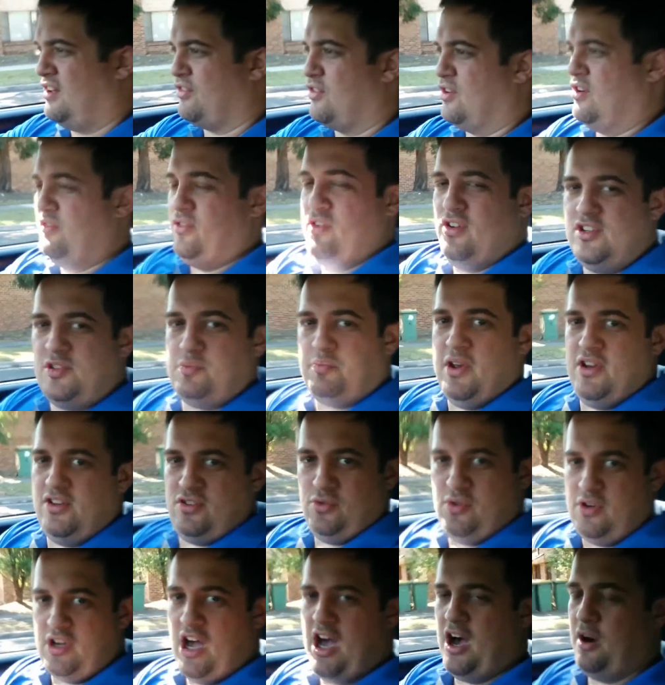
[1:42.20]
Got a very
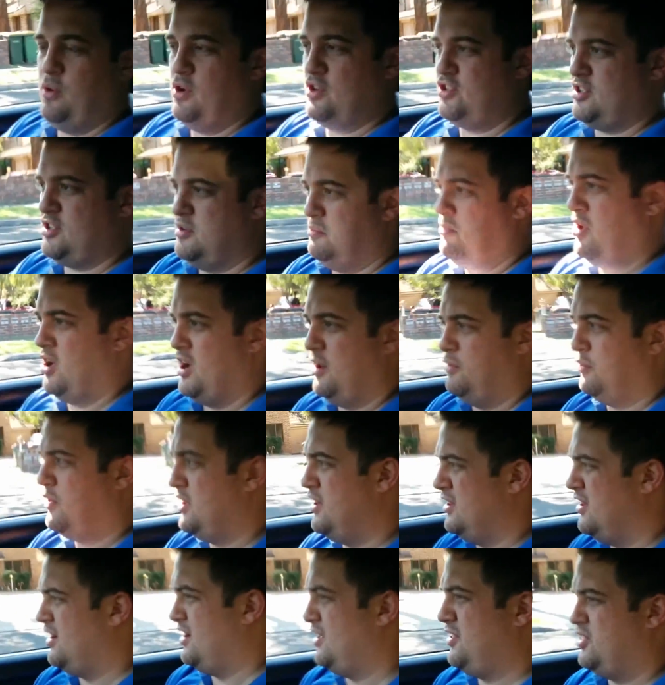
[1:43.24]
special car wash in mind,
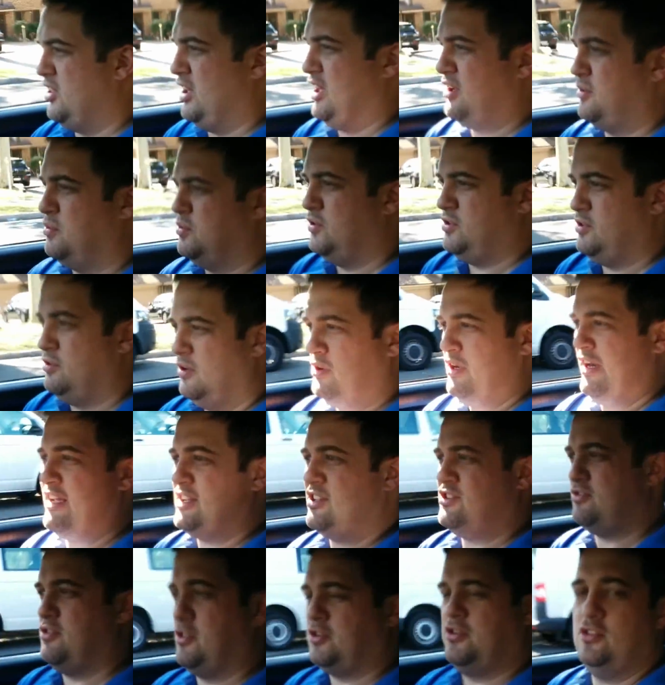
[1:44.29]
one that I think will do an
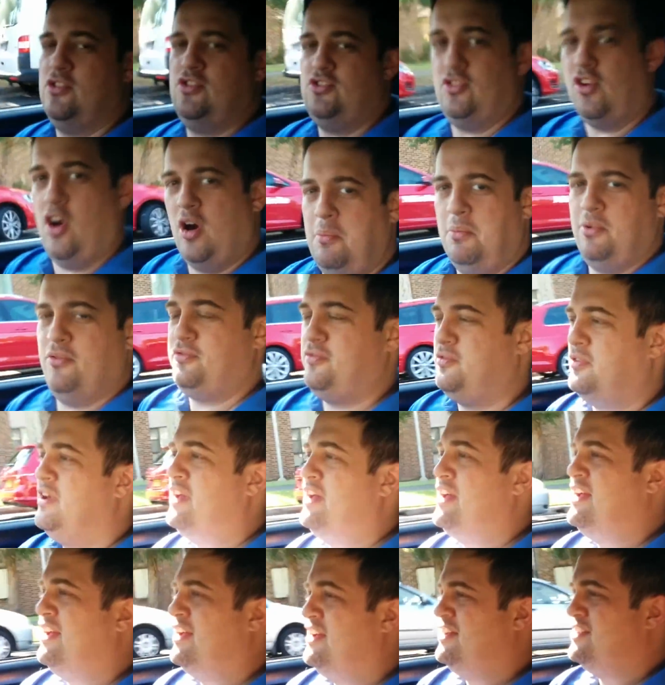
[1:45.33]
extra good job
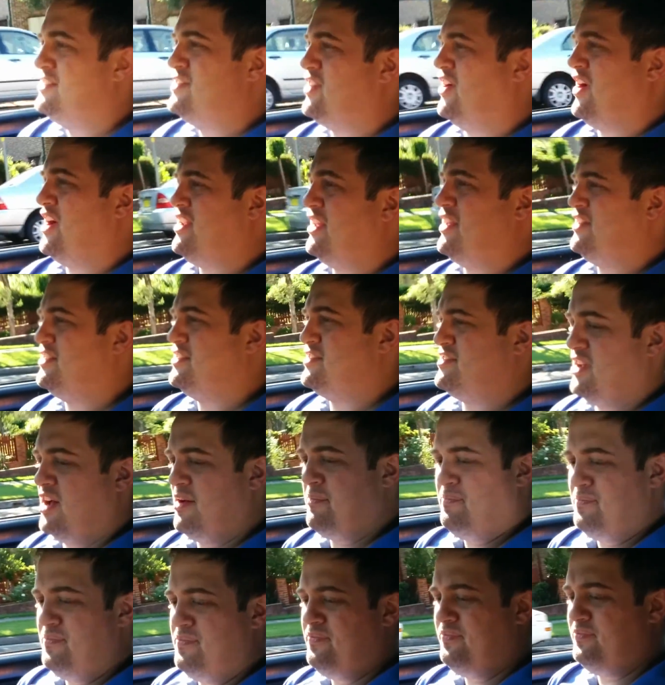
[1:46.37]
of tidying this up.